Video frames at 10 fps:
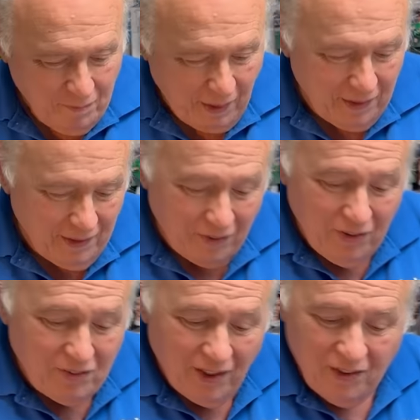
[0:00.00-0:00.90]
my as I
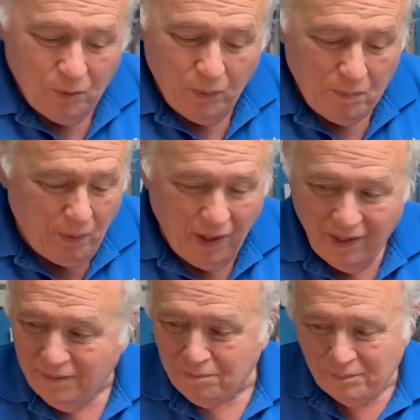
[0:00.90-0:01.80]
tell you, we
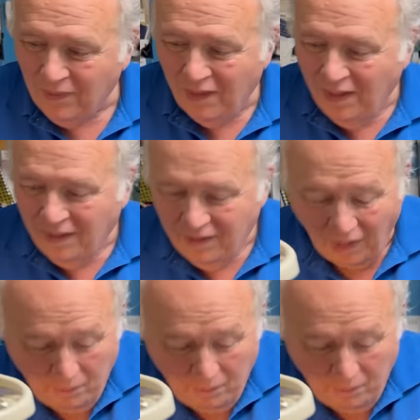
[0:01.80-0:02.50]
buy. Now I